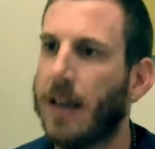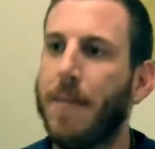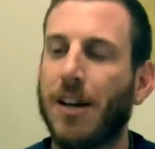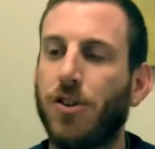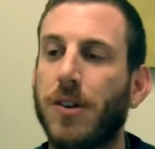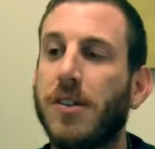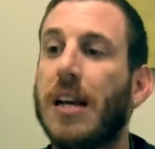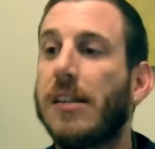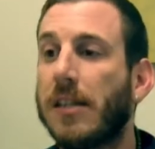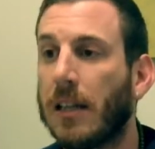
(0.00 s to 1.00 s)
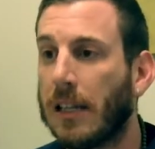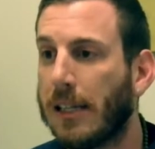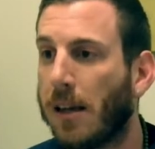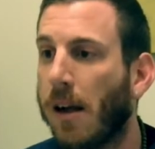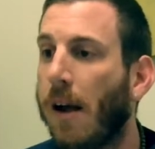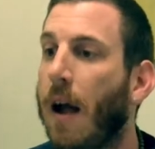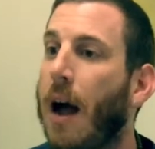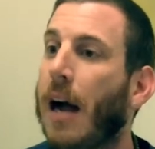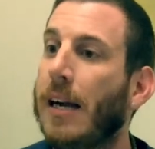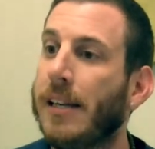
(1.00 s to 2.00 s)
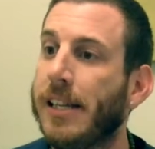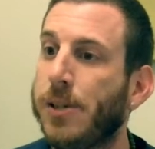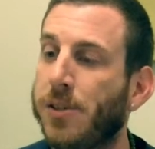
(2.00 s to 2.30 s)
He makes sure it's nice and clean, and he